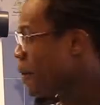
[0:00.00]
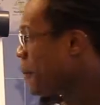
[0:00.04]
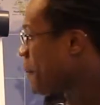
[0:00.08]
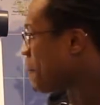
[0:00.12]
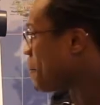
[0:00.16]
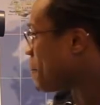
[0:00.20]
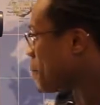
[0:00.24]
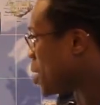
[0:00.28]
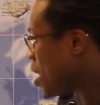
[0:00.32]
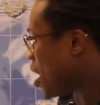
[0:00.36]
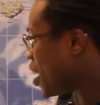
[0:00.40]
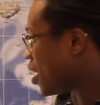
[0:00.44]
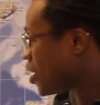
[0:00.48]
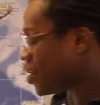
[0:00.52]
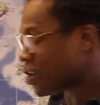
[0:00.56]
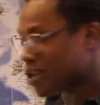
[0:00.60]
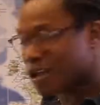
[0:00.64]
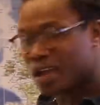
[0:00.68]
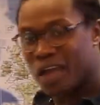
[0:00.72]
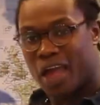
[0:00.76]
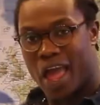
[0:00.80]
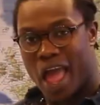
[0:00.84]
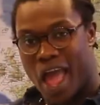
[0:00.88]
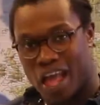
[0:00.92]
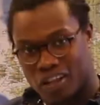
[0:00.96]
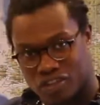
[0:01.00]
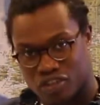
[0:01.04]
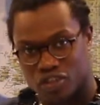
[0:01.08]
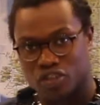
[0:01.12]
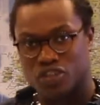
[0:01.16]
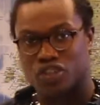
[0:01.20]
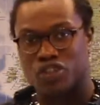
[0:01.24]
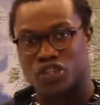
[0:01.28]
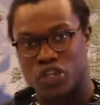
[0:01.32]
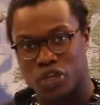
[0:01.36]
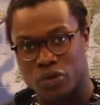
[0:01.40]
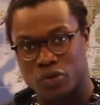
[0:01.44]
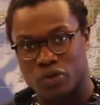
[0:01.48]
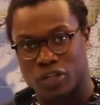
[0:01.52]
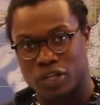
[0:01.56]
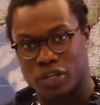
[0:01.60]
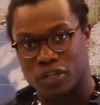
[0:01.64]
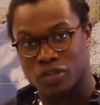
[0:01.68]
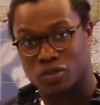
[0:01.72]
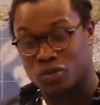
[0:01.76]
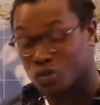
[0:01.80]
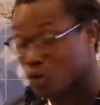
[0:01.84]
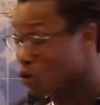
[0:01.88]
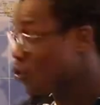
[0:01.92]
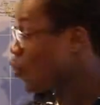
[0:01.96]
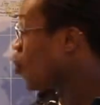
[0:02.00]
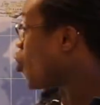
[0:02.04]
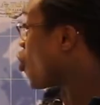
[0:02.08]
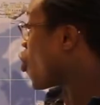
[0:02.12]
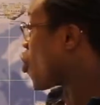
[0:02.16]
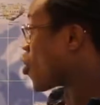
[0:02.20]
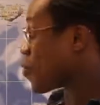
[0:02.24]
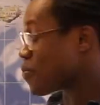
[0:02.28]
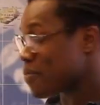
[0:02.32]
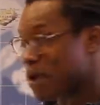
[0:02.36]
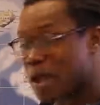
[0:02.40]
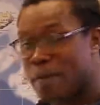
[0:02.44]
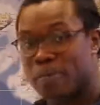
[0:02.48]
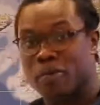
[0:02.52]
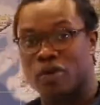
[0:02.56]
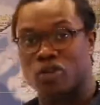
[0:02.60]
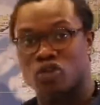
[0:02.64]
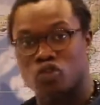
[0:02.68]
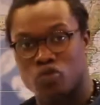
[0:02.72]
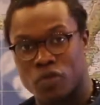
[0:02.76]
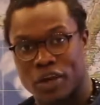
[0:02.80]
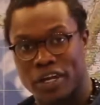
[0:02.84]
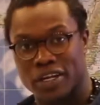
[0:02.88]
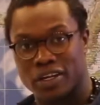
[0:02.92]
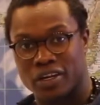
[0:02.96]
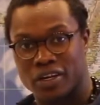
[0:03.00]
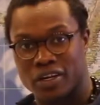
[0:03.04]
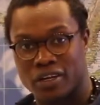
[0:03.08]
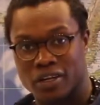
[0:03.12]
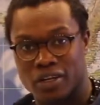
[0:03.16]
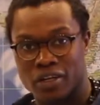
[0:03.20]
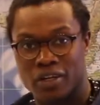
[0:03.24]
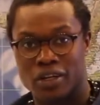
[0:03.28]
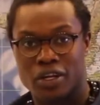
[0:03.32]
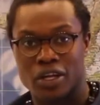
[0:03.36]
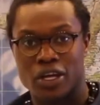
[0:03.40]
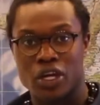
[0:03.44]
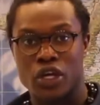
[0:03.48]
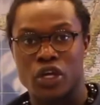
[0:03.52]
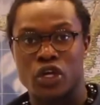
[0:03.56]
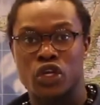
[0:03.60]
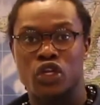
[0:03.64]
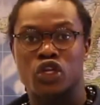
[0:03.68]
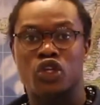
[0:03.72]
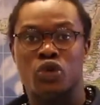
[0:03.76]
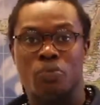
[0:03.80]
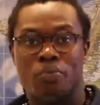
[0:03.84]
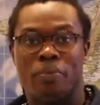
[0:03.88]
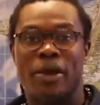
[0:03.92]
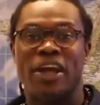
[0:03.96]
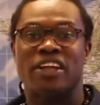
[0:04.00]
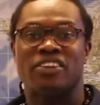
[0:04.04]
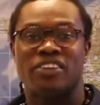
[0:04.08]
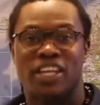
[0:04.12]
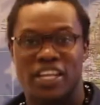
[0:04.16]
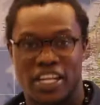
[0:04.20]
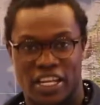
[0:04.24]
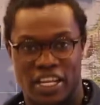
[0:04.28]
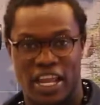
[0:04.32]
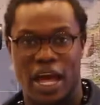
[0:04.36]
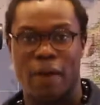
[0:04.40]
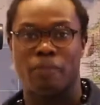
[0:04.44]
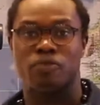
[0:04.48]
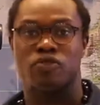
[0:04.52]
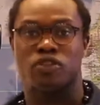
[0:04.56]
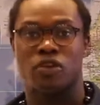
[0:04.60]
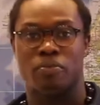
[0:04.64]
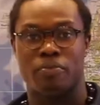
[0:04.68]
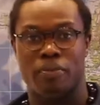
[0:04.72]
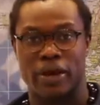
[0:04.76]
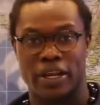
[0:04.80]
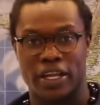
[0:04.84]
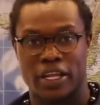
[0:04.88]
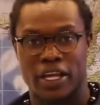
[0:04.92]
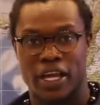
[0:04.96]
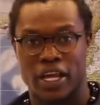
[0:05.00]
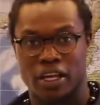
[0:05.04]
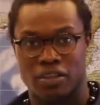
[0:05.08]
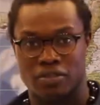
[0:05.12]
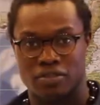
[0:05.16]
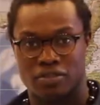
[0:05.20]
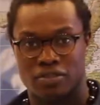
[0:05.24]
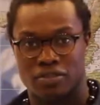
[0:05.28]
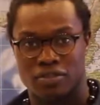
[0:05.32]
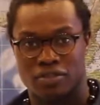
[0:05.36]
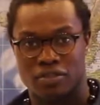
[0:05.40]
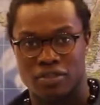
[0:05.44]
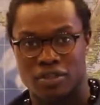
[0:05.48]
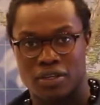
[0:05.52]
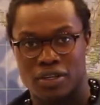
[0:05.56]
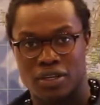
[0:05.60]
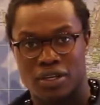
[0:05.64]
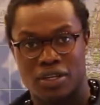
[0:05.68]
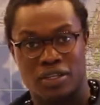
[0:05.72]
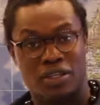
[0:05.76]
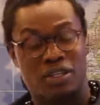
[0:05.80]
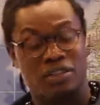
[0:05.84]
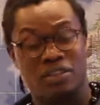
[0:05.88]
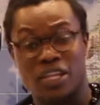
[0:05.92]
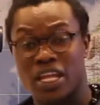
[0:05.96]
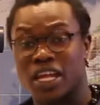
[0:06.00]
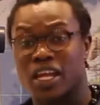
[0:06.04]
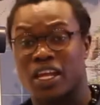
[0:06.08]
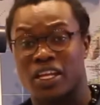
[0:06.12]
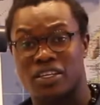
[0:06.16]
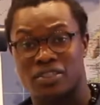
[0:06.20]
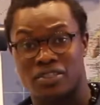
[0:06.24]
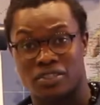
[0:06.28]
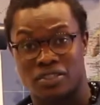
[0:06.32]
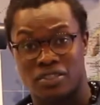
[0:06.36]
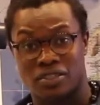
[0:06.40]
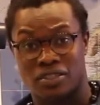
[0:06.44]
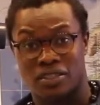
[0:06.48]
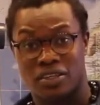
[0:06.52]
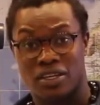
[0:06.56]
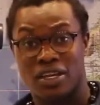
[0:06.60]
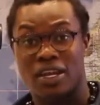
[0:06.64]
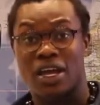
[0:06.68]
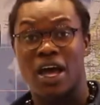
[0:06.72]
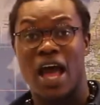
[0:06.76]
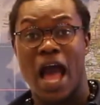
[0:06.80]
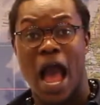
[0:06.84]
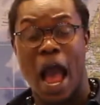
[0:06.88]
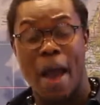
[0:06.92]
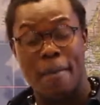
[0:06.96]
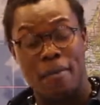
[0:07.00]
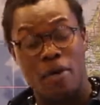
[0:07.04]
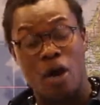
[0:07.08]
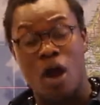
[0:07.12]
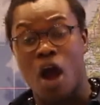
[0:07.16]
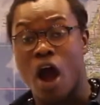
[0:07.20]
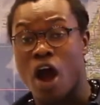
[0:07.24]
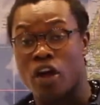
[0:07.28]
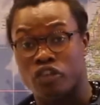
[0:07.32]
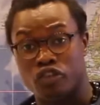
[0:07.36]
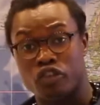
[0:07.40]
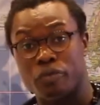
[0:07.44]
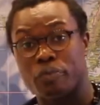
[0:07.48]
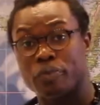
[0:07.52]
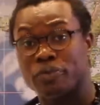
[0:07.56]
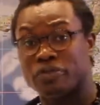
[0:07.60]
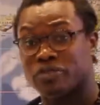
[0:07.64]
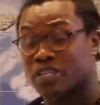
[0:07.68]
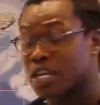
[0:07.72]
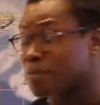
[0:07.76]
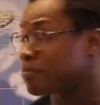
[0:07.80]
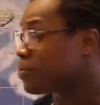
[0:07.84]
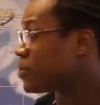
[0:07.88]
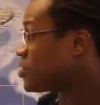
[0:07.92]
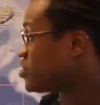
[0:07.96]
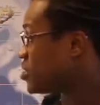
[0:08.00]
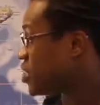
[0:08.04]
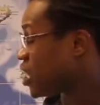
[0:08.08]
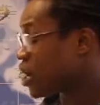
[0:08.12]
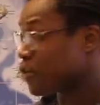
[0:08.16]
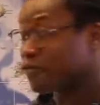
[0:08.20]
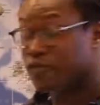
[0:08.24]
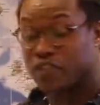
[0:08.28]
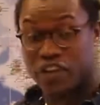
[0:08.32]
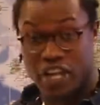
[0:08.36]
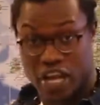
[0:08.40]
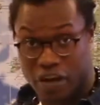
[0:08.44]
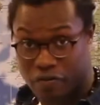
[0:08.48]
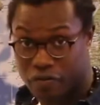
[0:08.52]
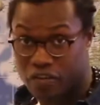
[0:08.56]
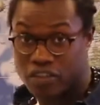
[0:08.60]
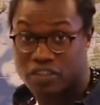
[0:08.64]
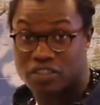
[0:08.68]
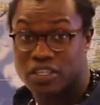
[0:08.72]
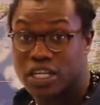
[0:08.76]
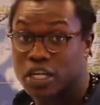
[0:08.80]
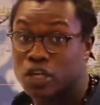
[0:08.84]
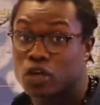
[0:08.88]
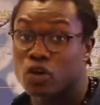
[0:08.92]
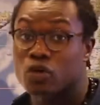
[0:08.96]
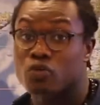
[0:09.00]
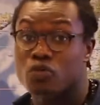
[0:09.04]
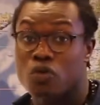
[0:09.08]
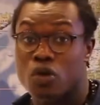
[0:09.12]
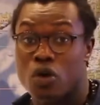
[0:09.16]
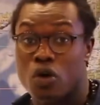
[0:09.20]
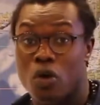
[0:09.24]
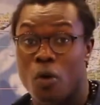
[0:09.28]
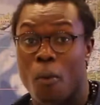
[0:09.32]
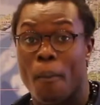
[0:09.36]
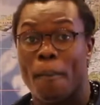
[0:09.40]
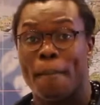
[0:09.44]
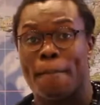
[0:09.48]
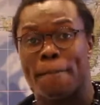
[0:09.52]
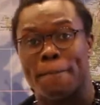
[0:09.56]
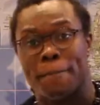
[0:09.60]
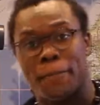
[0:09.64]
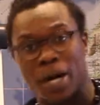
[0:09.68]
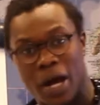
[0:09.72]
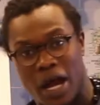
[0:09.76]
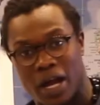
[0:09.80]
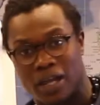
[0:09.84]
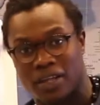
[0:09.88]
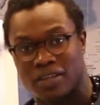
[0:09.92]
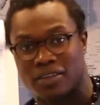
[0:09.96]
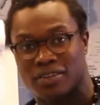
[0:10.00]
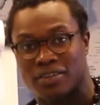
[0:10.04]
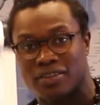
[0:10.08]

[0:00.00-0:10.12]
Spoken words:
but as a student, or maybe a trainer, you may think that I'm somebody else. The thing is, I'm 100% myself in every single role, but